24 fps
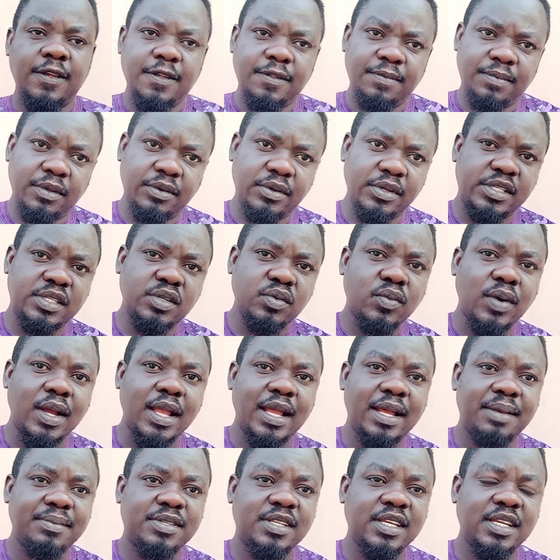The reason why
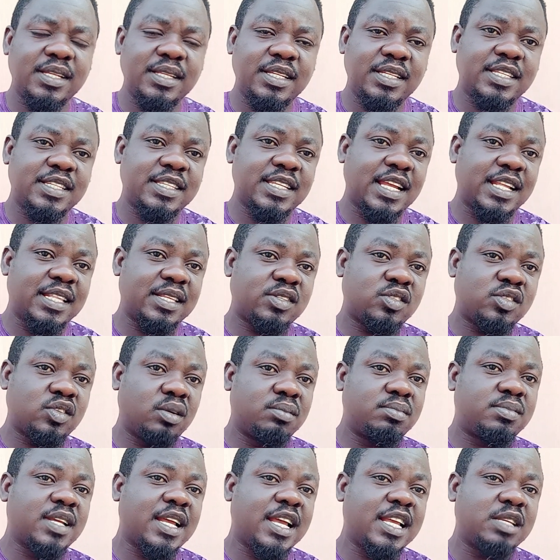I'm saying this is that
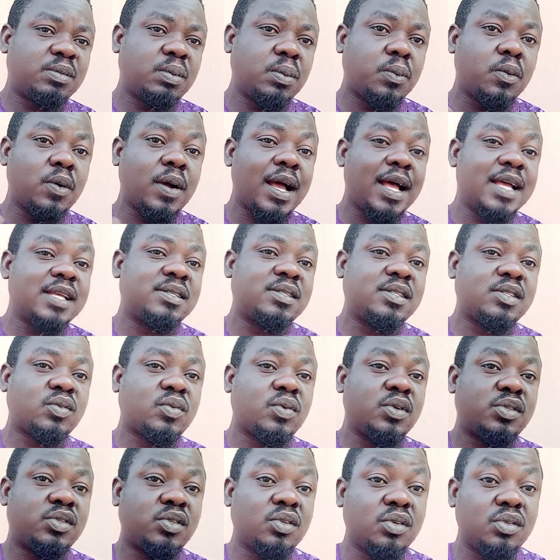sometimes people ask these
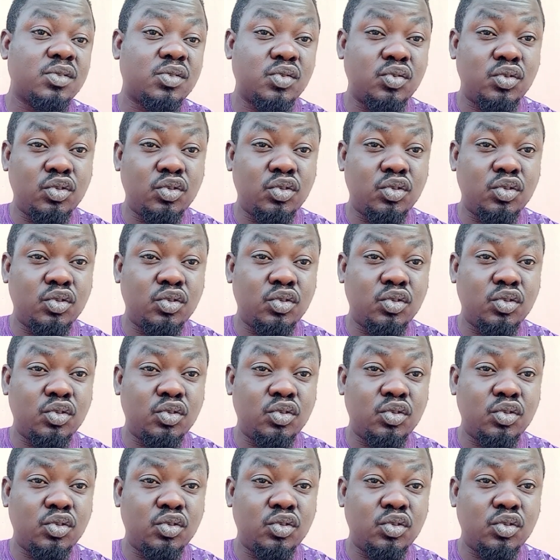questions